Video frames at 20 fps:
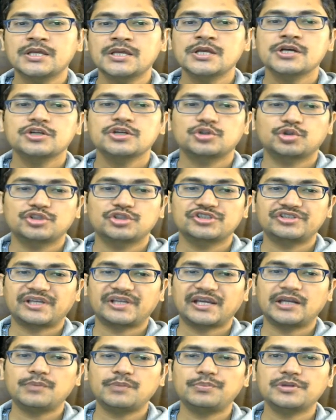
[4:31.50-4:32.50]
So the
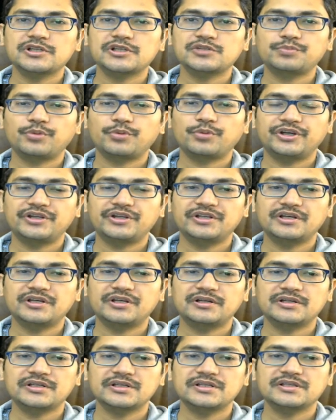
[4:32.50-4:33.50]
second plus point
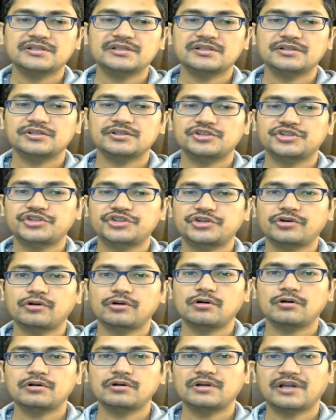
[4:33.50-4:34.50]
here is
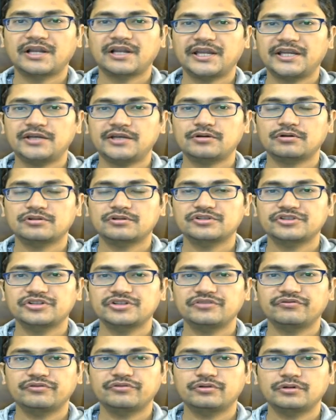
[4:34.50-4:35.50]
strong knight on
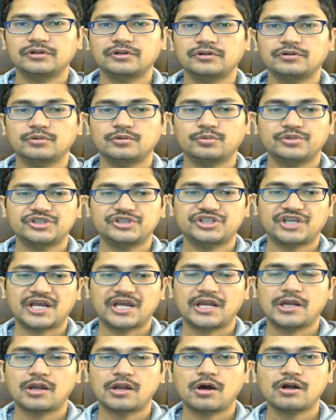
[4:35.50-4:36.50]
c4 which
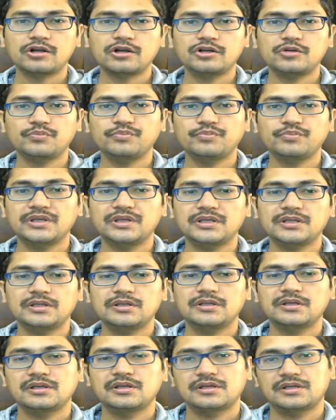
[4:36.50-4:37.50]
cannot be
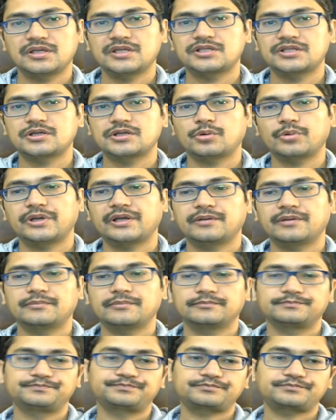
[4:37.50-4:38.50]
kicked away.
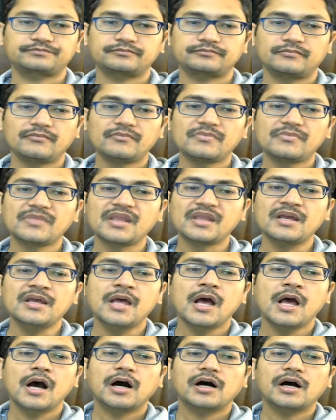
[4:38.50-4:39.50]

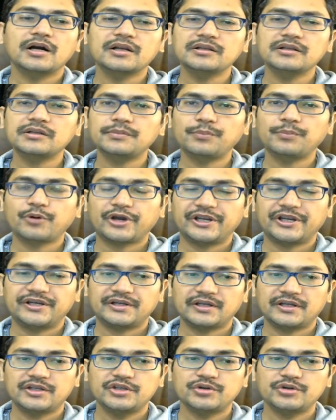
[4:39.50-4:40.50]
Another
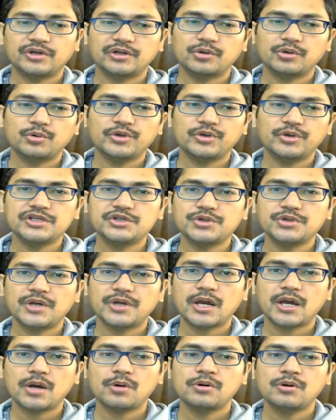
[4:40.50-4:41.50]
point, you are going to
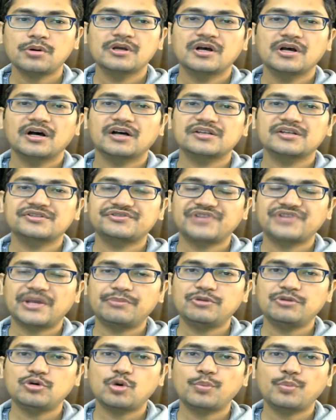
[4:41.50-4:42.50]
have a
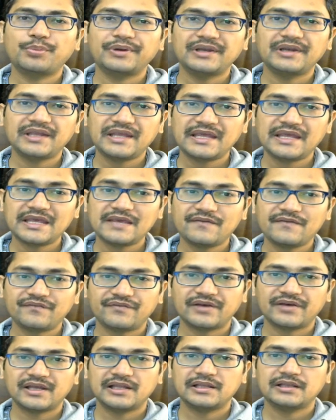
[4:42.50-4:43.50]
semi-open A
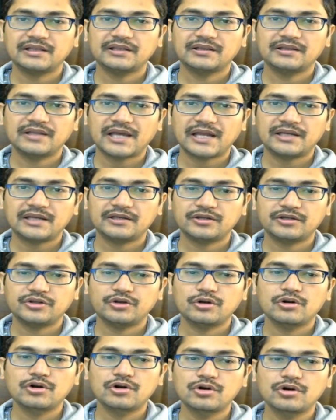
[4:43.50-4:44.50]
file that
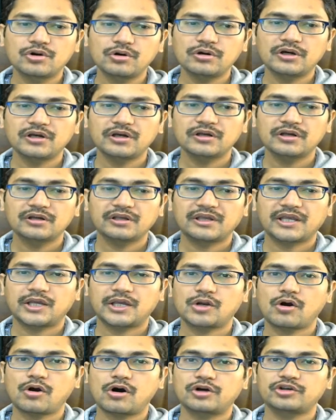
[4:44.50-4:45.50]
your rook
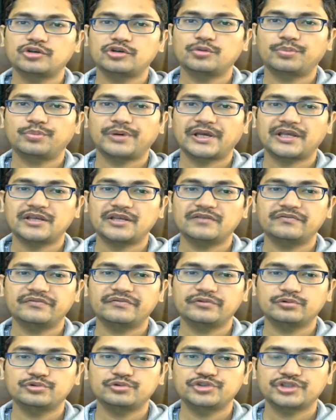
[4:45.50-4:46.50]
can occupy in
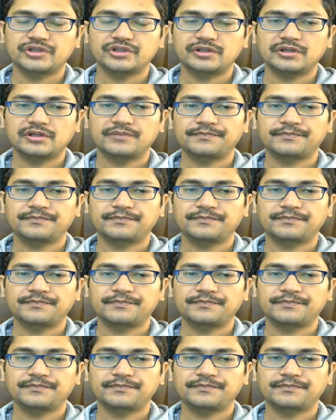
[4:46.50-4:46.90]
future.